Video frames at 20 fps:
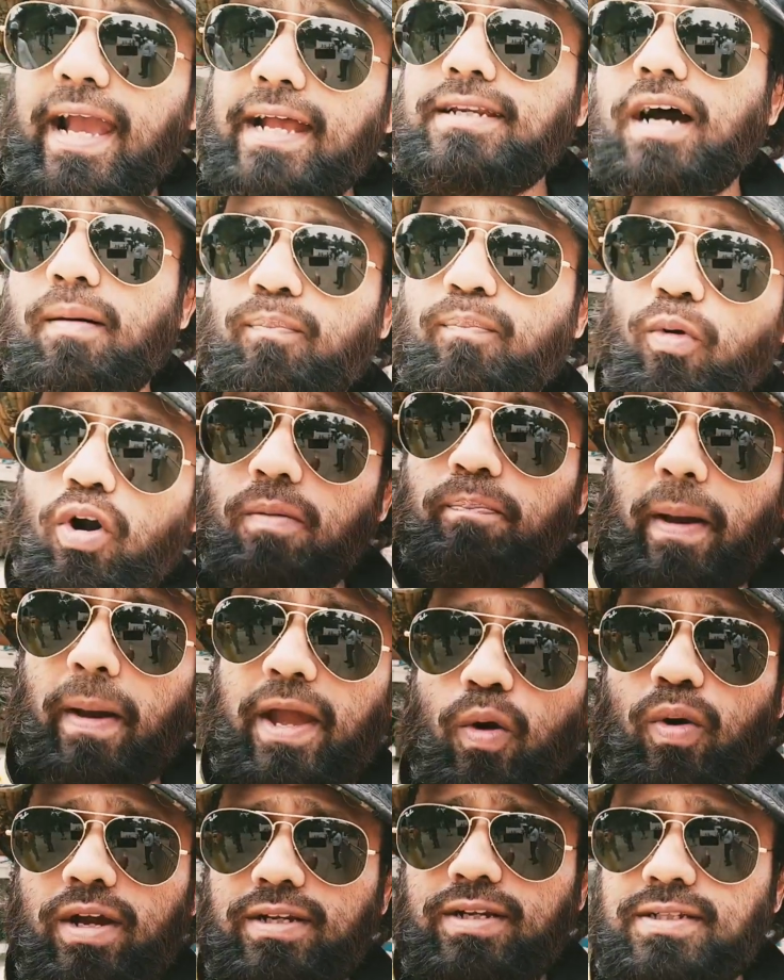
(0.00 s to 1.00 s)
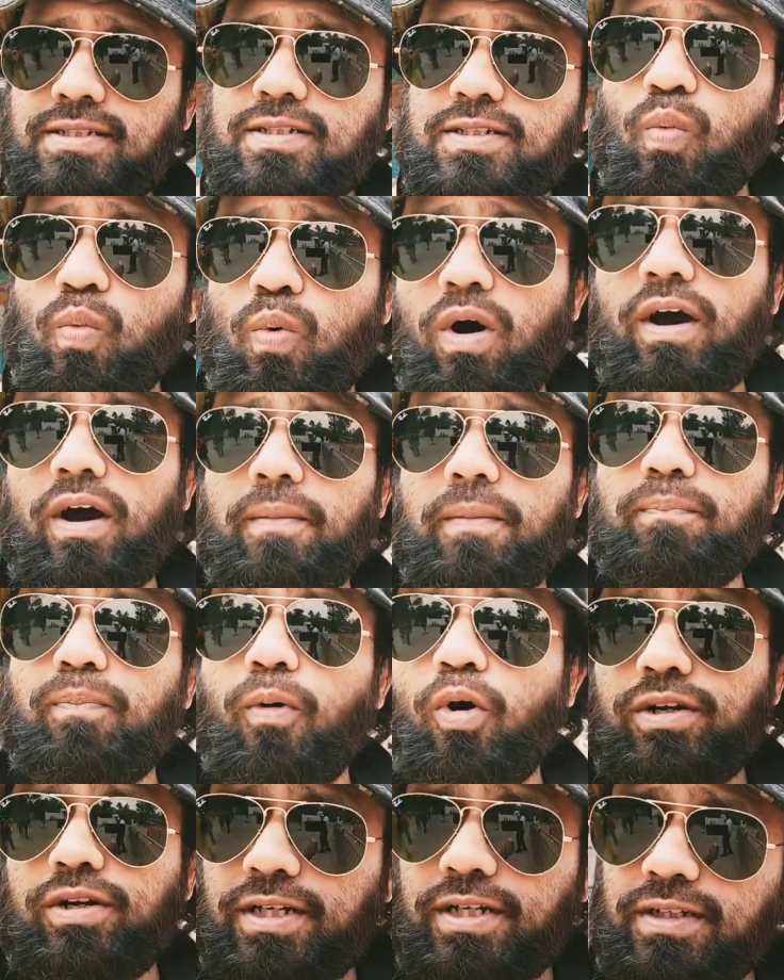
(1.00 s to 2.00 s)
eight Humboldt penguins were
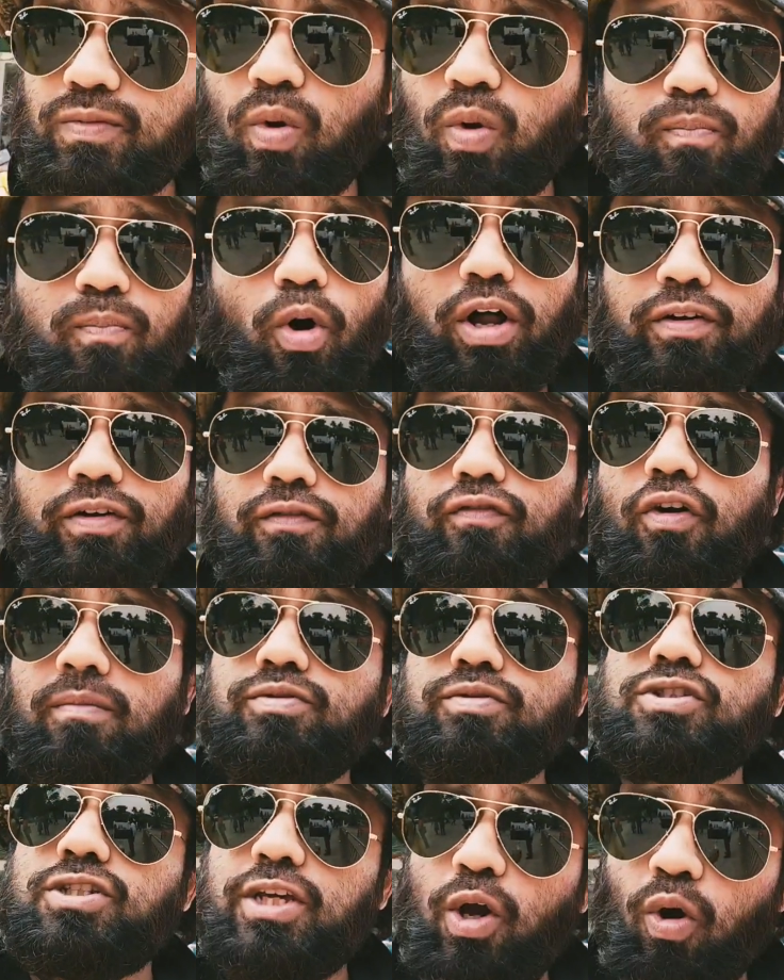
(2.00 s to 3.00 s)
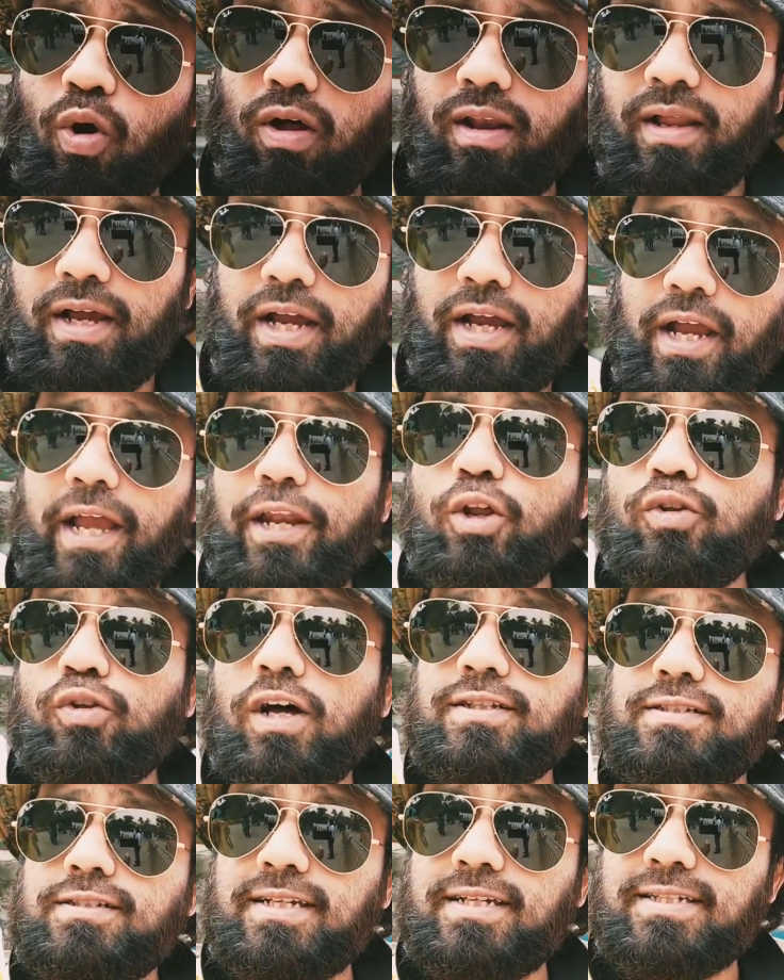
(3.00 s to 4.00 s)
imported, were bought from Seoul in
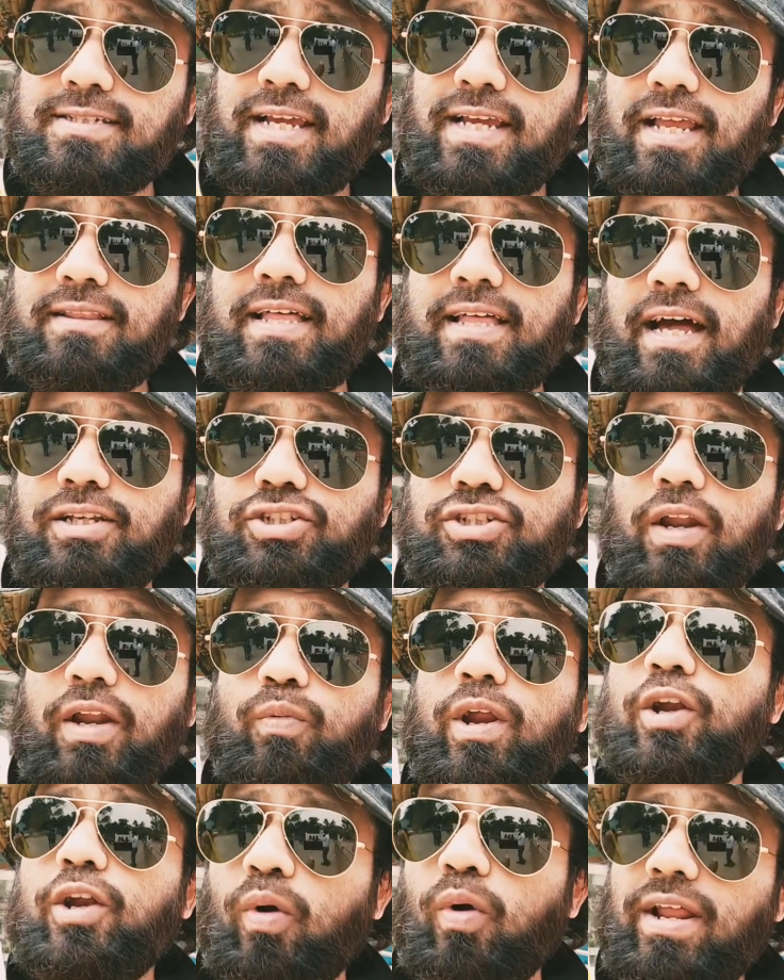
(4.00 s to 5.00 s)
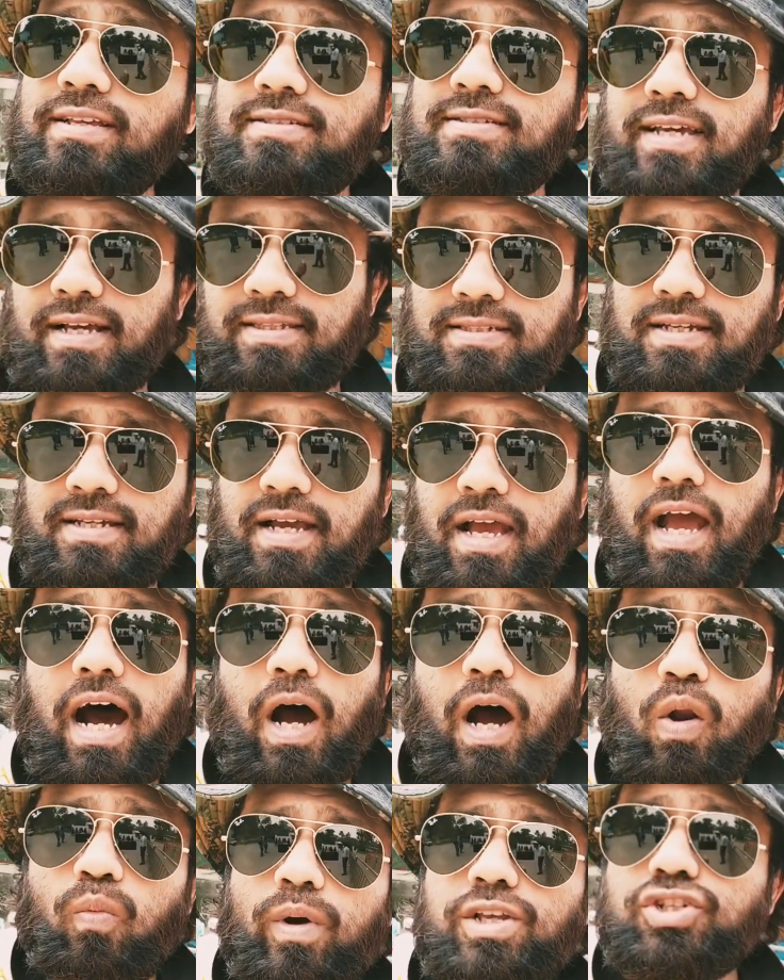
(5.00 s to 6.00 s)
two thousand sixteen, then January twenty-six,
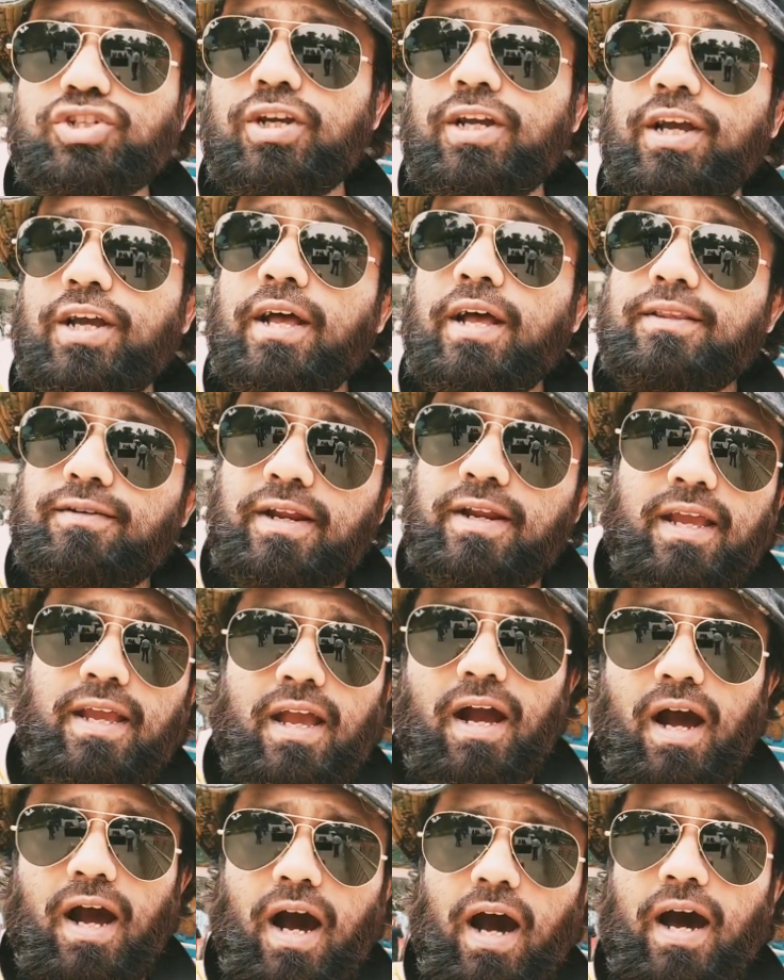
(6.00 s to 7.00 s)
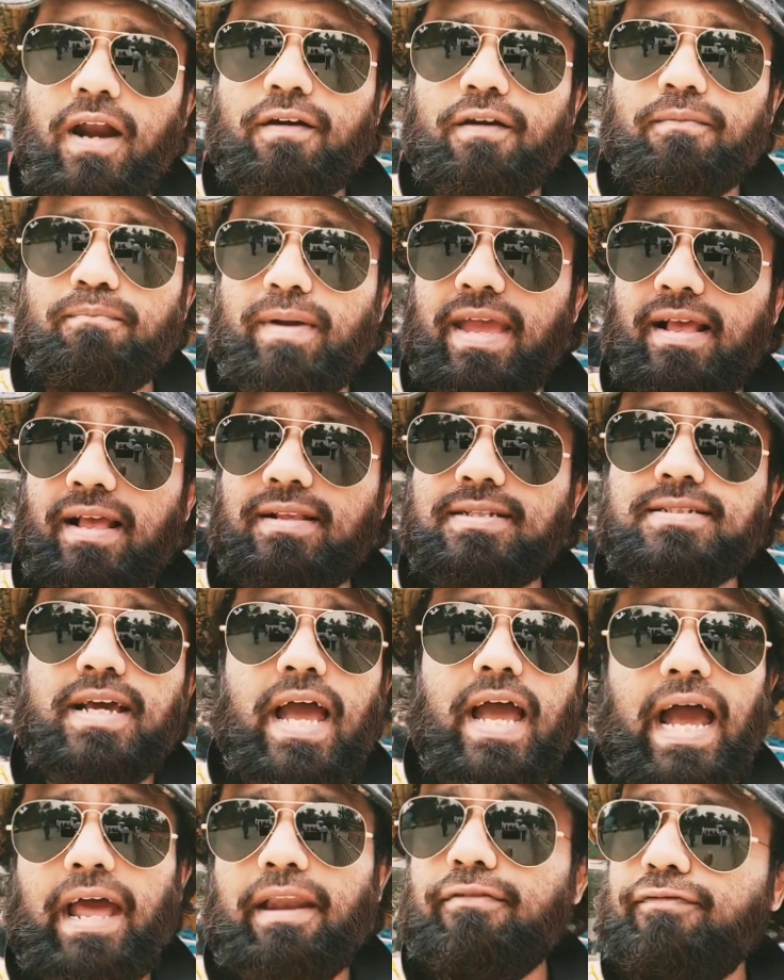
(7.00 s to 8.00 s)
out of which three are
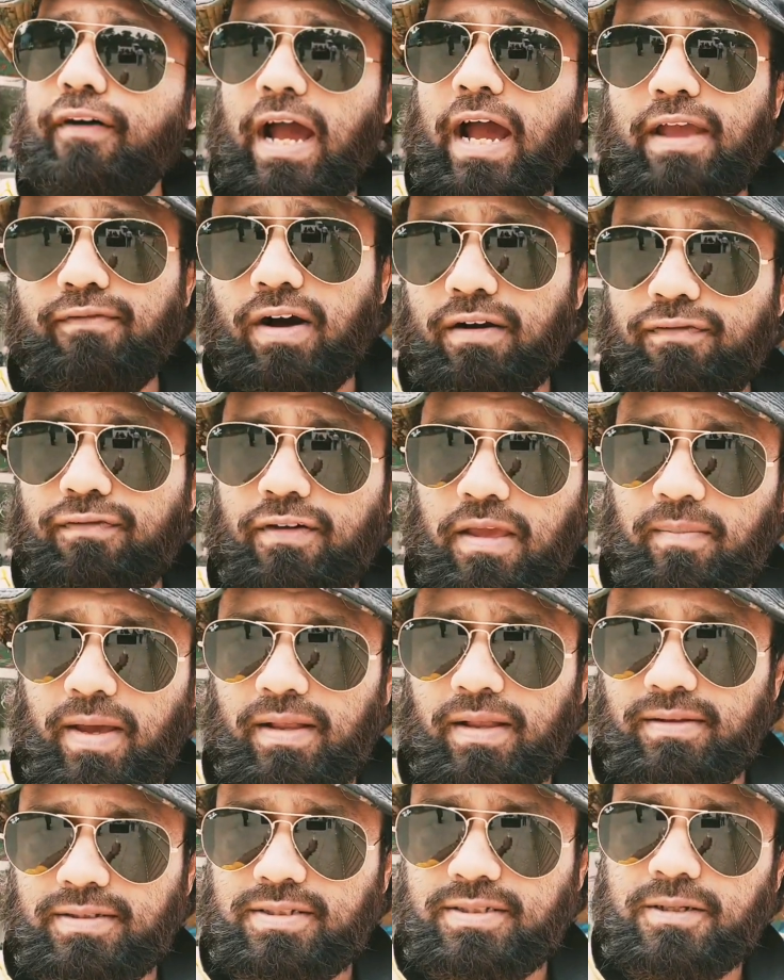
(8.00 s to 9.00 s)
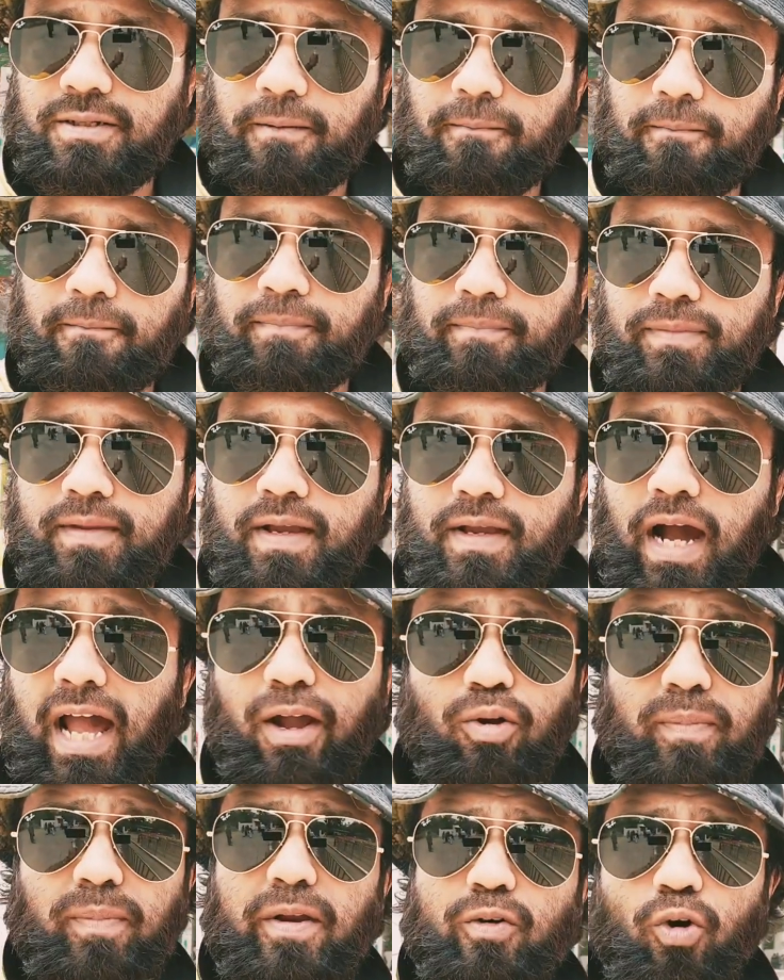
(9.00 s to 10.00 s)
males and five are females.
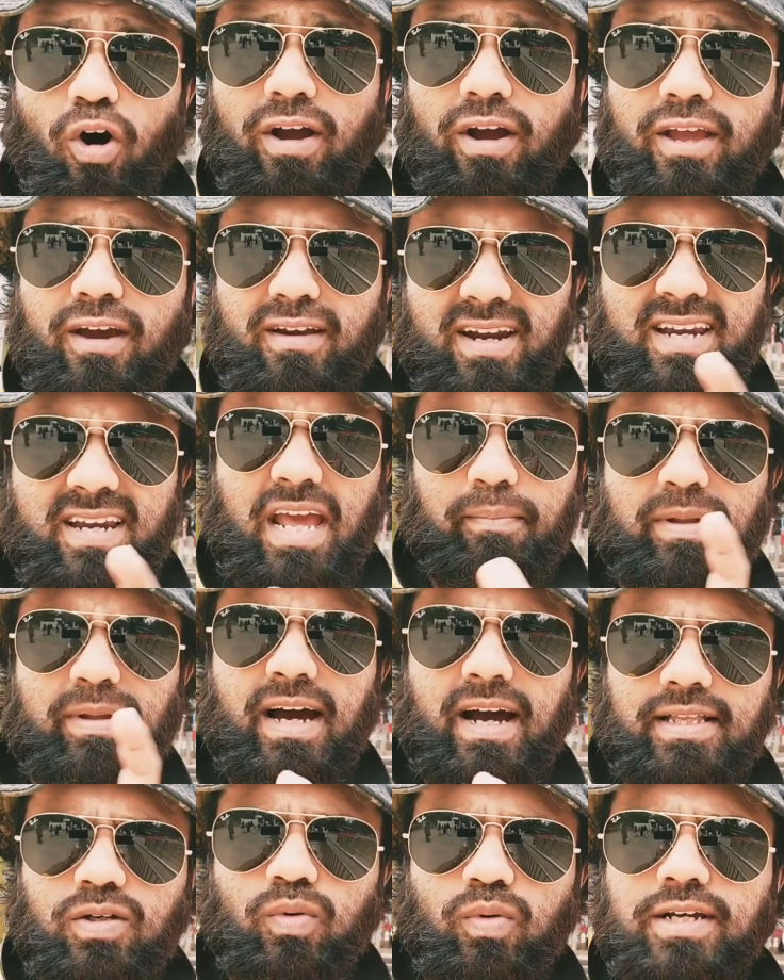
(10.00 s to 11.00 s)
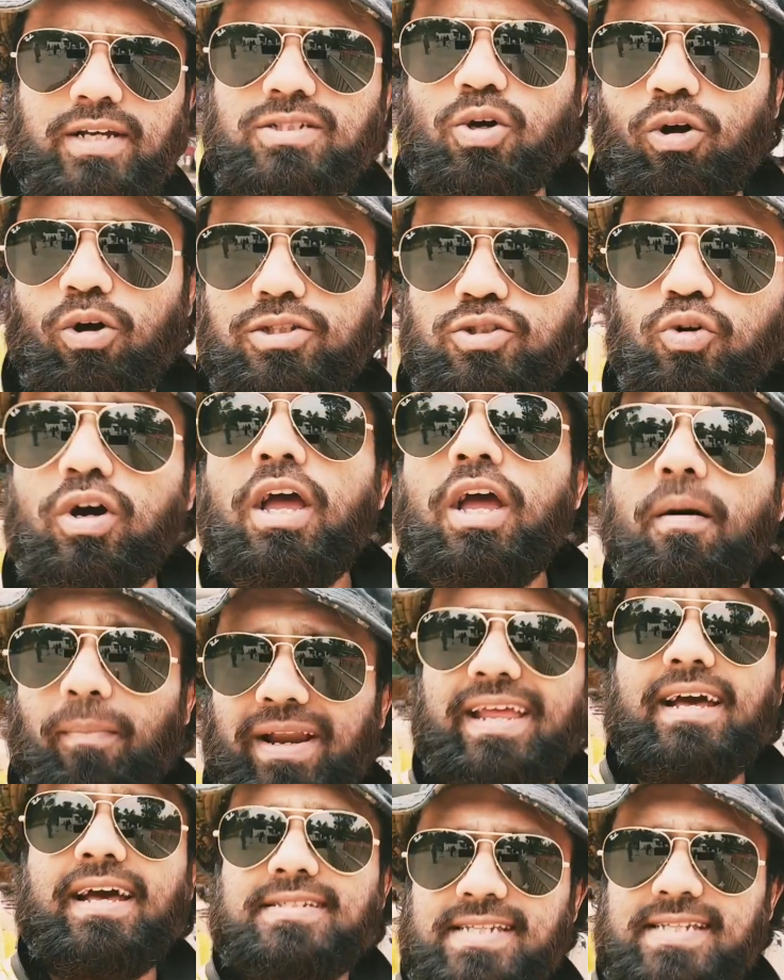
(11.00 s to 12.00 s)
I could be wrong here, it can be the otherwise also. But